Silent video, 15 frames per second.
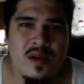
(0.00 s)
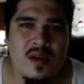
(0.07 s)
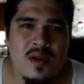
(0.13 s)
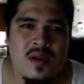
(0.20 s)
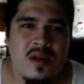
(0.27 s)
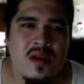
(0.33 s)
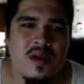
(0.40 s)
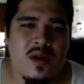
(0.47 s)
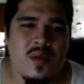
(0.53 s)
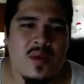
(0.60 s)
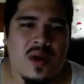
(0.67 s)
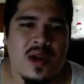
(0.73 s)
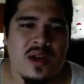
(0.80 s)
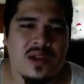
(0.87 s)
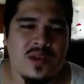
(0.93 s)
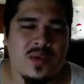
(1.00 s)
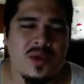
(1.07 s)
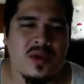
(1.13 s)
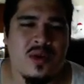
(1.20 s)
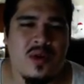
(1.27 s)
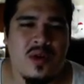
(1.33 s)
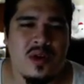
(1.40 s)
What else would
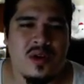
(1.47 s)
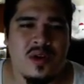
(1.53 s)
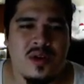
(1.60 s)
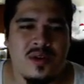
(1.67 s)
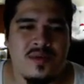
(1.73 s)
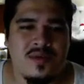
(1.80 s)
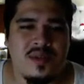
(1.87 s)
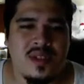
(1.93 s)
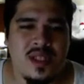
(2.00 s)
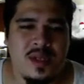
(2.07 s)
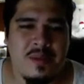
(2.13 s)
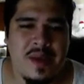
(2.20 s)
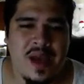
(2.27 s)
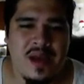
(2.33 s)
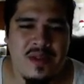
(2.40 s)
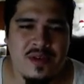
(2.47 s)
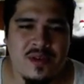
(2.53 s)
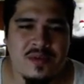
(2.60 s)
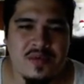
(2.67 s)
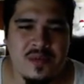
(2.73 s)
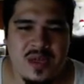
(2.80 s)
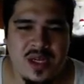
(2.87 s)
go on in a bathroom?
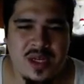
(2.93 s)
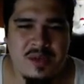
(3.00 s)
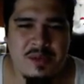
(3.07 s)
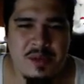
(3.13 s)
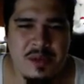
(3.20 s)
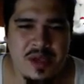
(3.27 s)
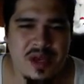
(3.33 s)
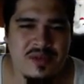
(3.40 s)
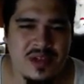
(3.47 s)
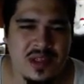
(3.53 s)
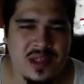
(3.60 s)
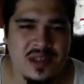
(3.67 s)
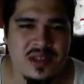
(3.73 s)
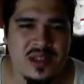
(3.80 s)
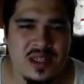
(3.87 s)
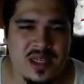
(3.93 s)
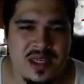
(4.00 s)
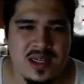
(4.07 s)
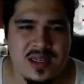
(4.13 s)
Well, maybe you have a little